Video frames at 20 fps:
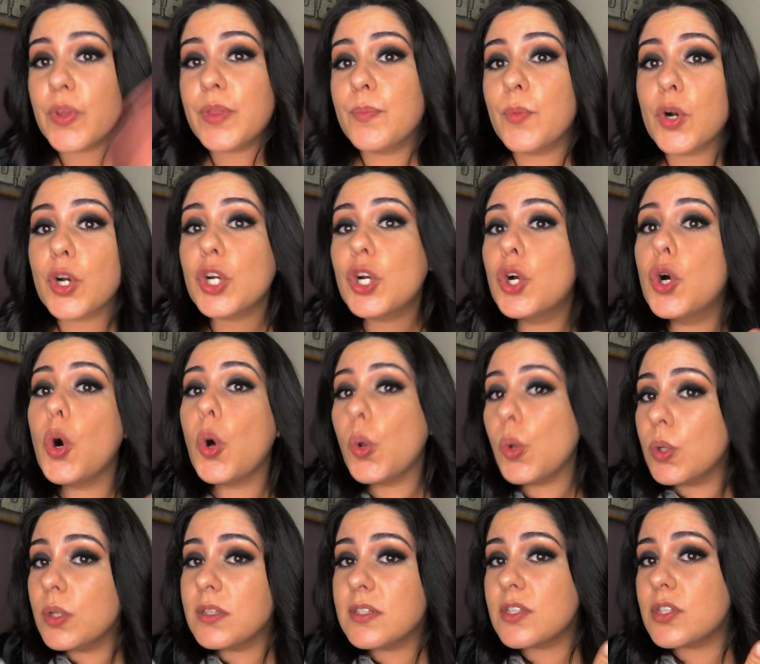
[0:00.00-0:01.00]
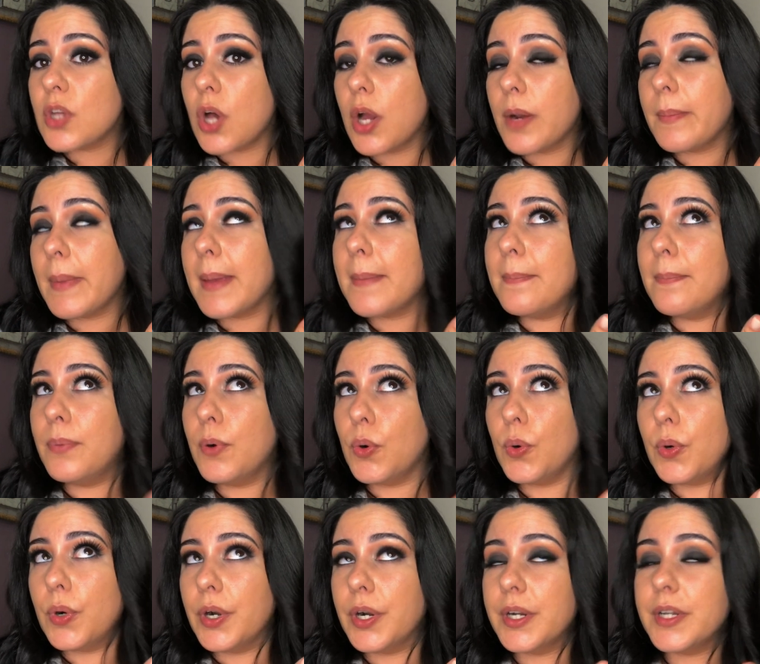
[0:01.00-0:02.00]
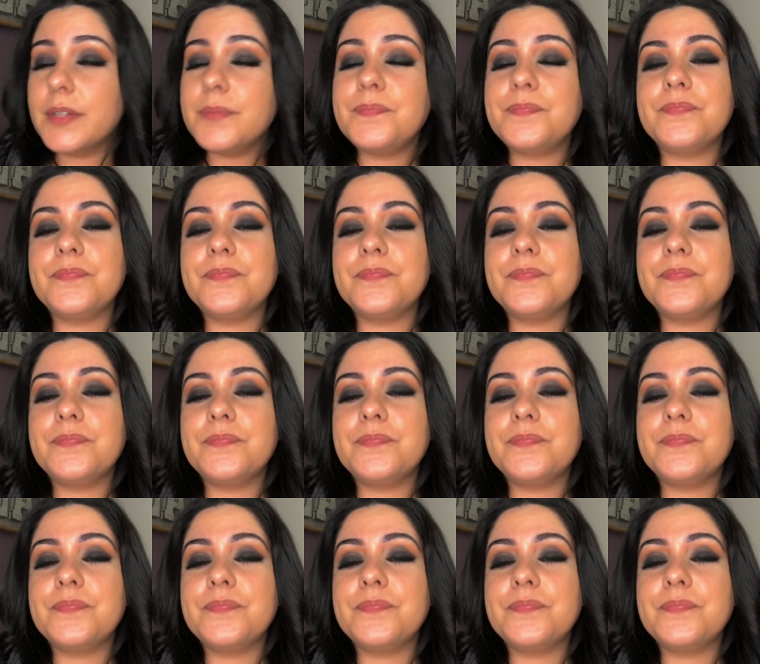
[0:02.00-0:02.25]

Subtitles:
more goals on my board.